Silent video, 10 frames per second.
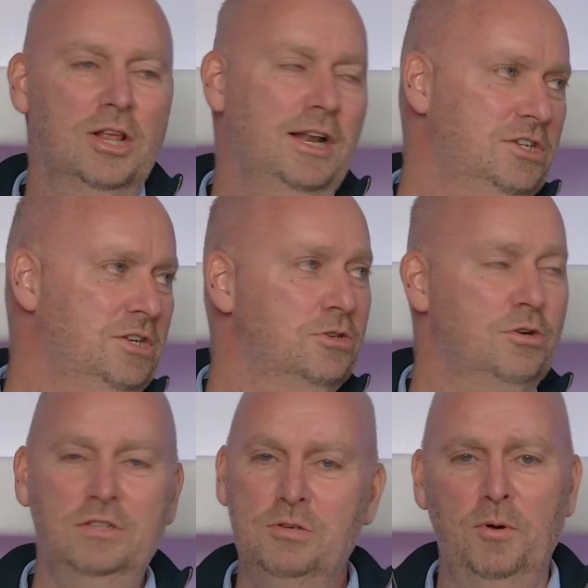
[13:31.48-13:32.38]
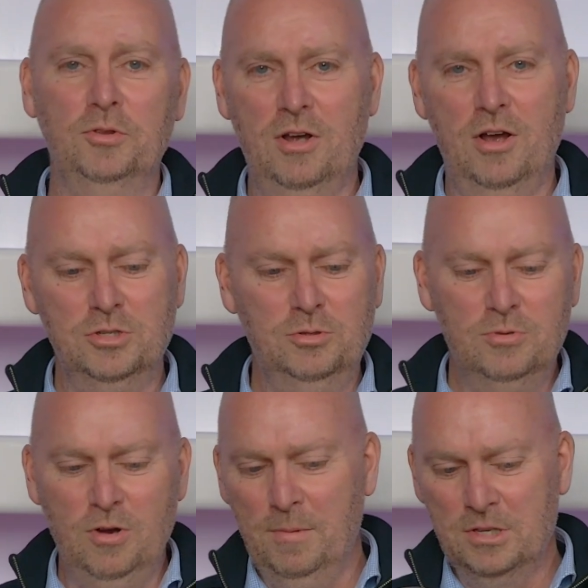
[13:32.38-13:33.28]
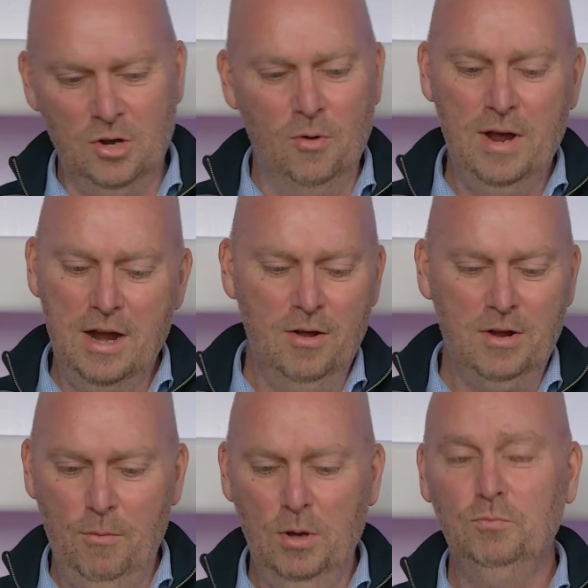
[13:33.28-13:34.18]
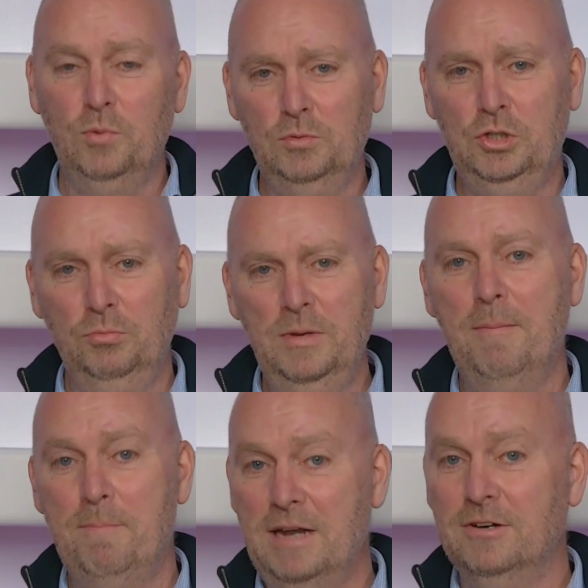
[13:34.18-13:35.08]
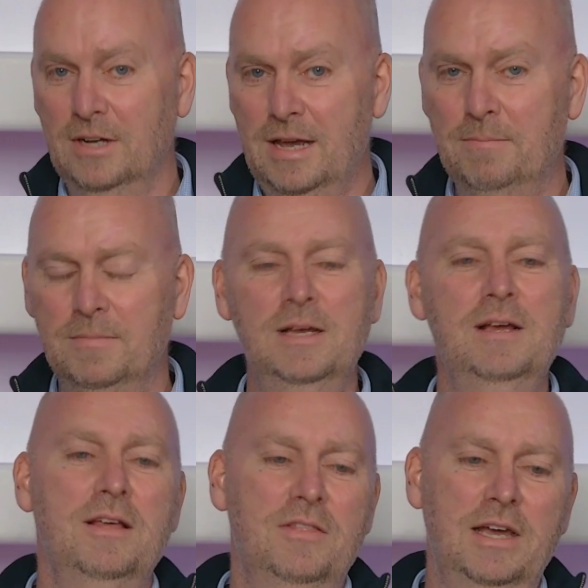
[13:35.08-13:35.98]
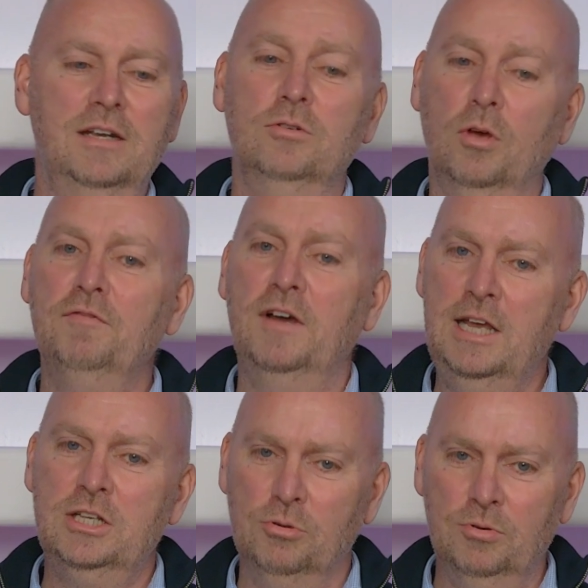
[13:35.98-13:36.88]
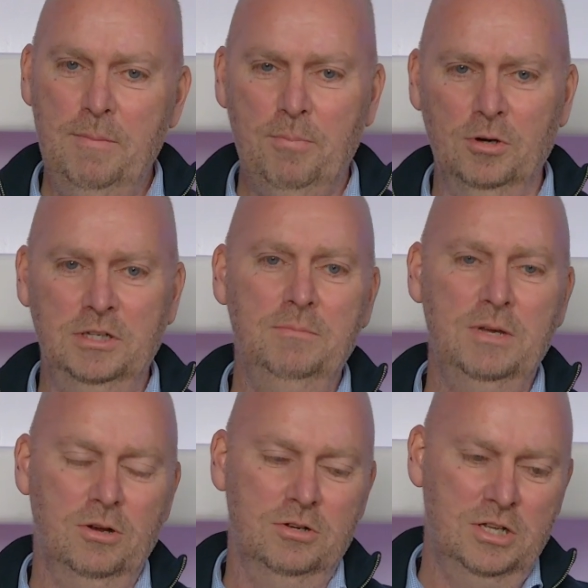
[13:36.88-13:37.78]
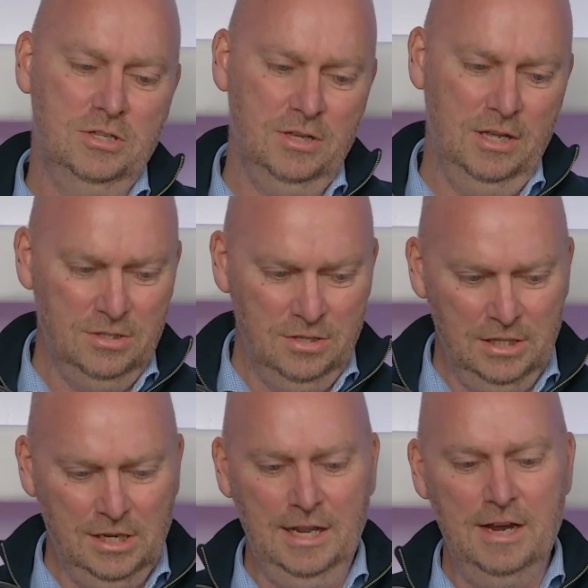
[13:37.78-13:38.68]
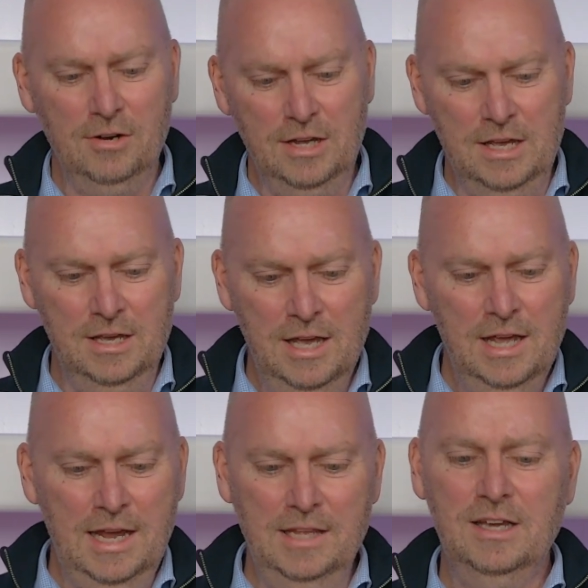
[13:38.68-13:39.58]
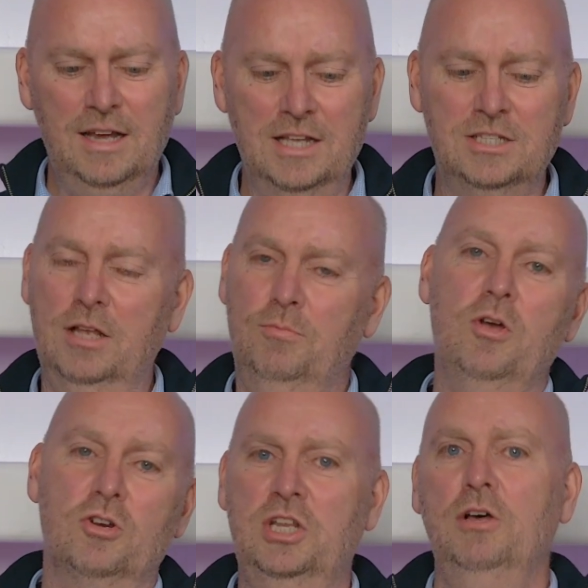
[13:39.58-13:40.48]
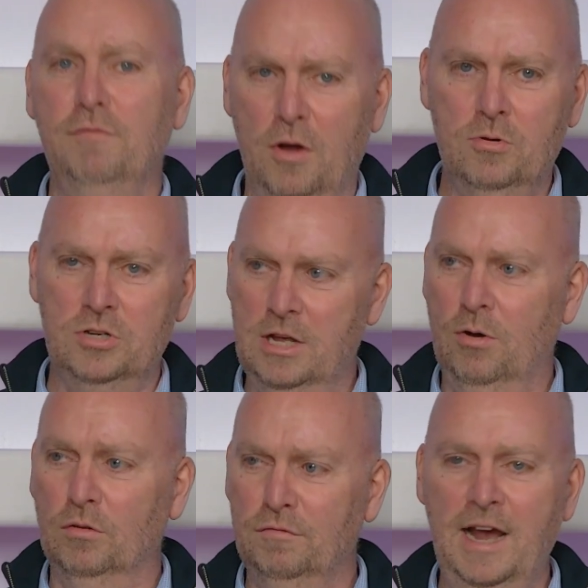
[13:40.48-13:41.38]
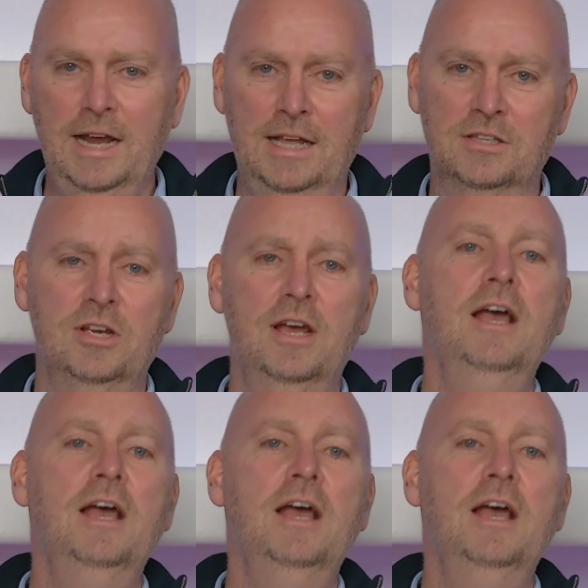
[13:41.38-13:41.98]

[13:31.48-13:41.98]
the listeners of this podcast to comment somewhere, okay, what should be a better name than non-financial reporting, because it clearly indicates that we are still focusing on finance,